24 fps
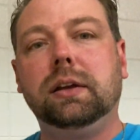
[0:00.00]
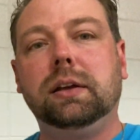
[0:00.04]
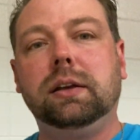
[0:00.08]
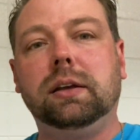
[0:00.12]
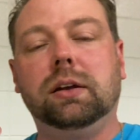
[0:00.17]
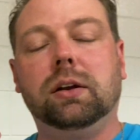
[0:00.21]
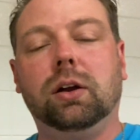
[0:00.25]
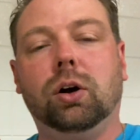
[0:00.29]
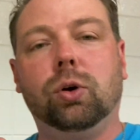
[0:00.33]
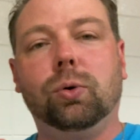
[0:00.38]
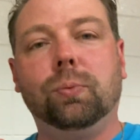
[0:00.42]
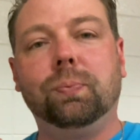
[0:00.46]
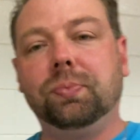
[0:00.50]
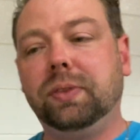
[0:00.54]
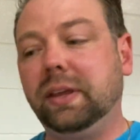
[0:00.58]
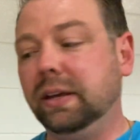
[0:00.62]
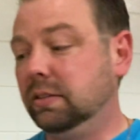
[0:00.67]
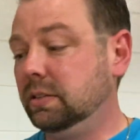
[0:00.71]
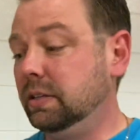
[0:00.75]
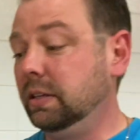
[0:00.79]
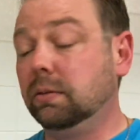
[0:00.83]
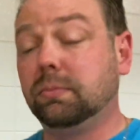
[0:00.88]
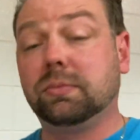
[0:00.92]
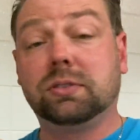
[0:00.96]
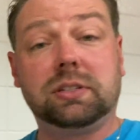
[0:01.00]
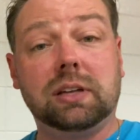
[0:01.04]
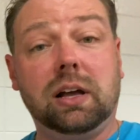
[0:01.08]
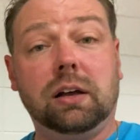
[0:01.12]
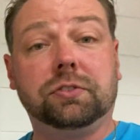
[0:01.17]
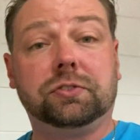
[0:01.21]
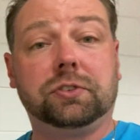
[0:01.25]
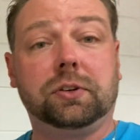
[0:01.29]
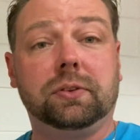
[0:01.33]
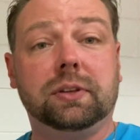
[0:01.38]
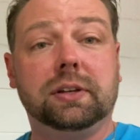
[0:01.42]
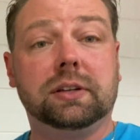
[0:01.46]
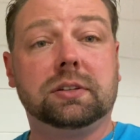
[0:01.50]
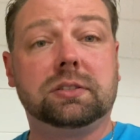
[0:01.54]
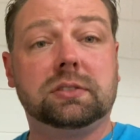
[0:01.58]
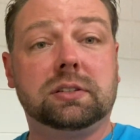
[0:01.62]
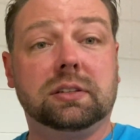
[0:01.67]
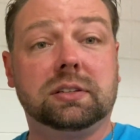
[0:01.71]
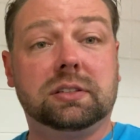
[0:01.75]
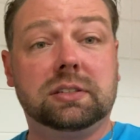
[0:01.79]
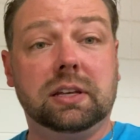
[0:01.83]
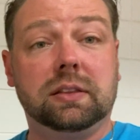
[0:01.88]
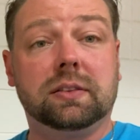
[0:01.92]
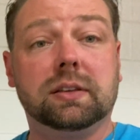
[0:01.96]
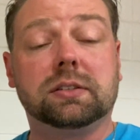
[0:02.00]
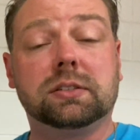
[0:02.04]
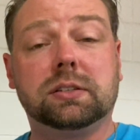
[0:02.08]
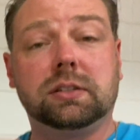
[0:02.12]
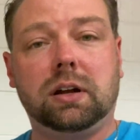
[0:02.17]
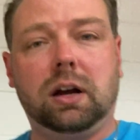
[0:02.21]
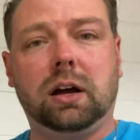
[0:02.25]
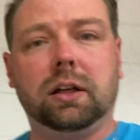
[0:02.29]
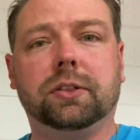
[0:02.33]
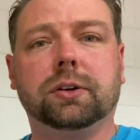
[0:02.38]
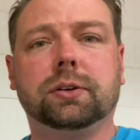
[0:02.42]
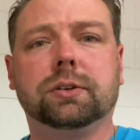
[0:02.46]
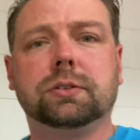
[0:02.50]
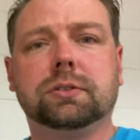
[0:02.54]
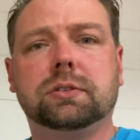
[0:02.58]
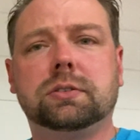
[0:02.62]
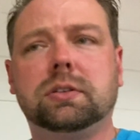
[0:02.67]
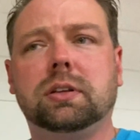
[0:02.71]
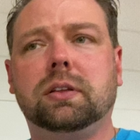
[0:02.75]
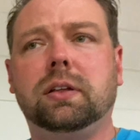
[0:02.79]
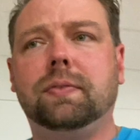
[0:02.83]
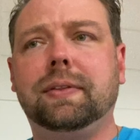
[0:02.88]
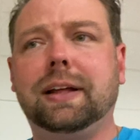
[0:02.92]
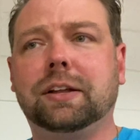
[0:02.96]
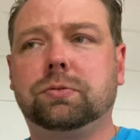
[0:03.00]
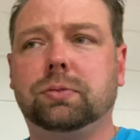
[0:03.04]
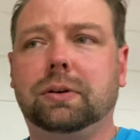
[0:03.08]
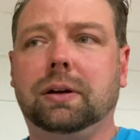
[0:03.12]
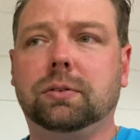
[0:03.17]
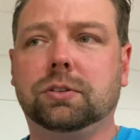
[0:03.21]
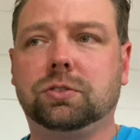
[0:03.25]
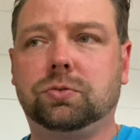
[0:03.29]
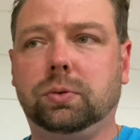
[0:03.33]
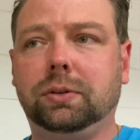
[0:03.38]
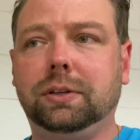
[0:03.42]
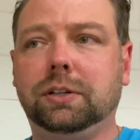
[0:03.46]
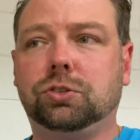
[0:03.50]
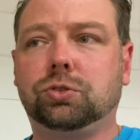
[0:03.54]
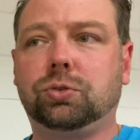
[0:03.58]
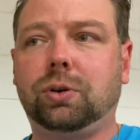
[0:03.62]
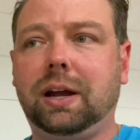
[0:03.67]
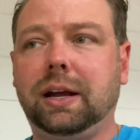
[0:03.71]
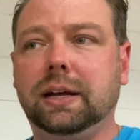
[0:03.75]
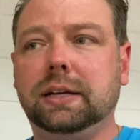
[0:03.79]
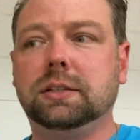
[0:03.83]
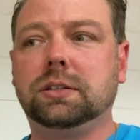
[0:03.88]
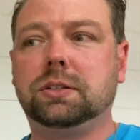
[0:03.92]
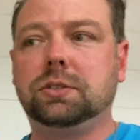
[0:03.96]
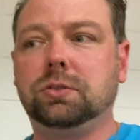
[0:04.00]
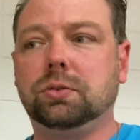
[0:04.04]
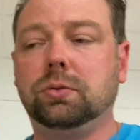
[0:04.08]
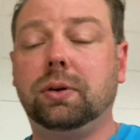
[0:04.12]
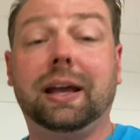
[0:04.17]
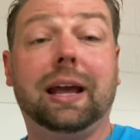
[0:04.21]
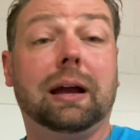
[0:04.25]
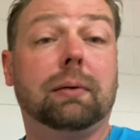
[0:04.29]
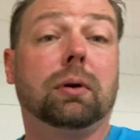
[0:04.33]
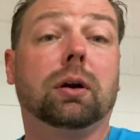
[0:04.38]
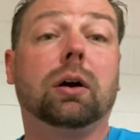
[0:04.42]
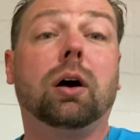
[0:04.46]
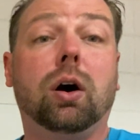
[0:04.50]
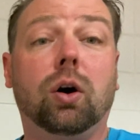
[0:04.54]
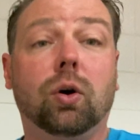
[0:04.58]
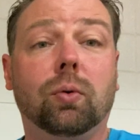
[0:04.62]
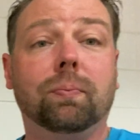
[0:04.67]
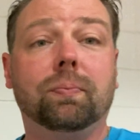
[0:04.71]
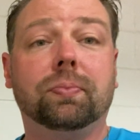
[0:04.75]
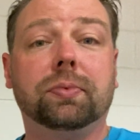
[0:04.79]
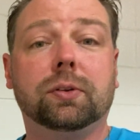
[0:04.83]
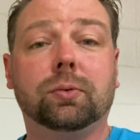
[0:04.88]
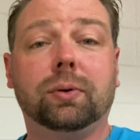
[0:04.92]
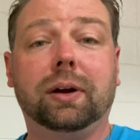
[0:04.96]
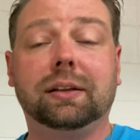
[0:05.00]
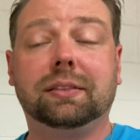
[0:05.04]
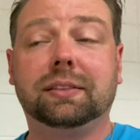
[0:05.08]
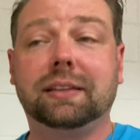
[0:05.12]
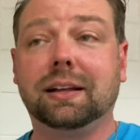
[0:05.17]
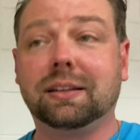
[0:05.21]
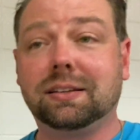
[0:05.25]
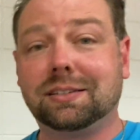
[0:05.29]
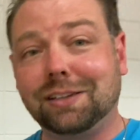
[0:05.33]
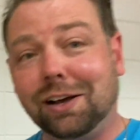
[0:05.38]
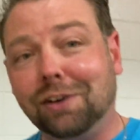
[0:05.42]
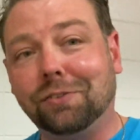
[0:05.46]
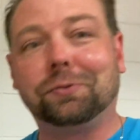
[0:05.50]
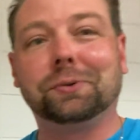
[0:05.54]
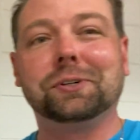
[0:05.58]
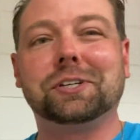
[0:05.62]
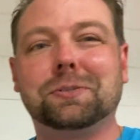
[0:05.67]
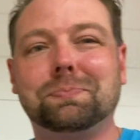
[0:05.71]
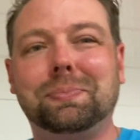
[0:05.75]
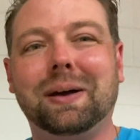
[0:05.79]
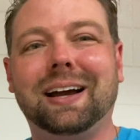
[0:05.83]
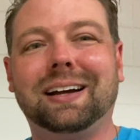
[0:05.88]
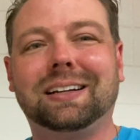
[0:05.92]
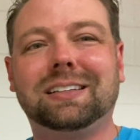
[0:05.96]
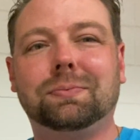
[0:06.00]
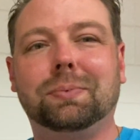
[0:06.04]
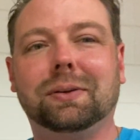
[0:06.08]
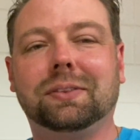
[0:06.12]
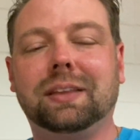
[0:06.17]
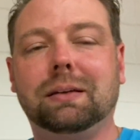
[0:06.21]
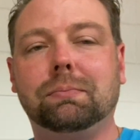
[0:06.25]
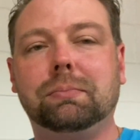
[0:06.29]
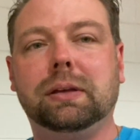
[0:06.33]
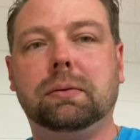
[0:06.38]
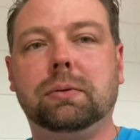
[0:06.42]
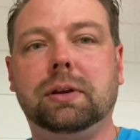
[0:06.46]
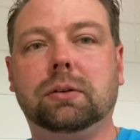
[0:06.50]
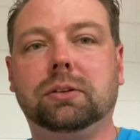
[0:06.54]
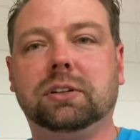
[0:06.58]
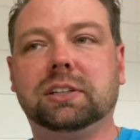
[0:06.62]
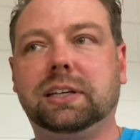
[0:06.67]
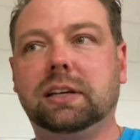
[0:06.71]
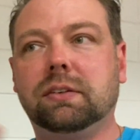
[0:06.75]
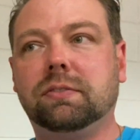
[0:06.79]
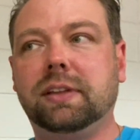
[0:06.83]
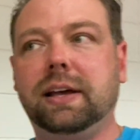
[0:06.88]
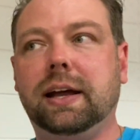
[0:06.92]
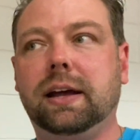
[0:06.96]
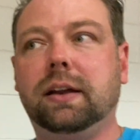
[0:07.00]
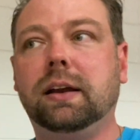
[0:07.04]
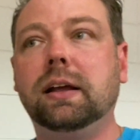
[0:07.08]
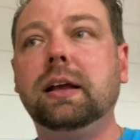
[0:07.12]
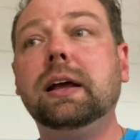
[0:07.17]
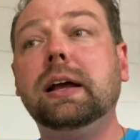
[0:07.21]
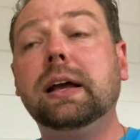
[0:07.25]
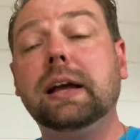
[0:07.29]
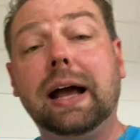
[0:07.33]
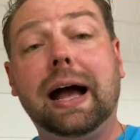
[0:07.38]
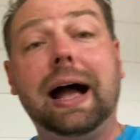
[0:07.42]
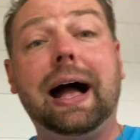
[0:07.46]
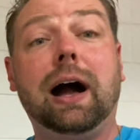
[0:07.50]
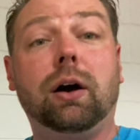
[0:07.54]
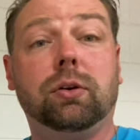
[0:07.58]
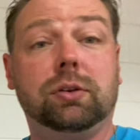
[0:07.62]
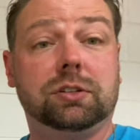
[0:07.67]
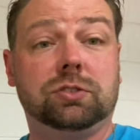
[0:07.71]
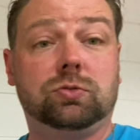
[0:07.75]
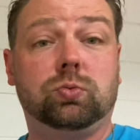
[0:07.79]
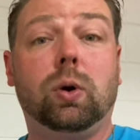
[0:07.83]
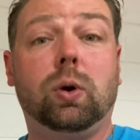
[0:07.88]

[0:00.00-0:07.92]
you know, they see themselves for this and see this in others. That's what I was really trying to hammer home, right? That self-respect, but then being able to give that out as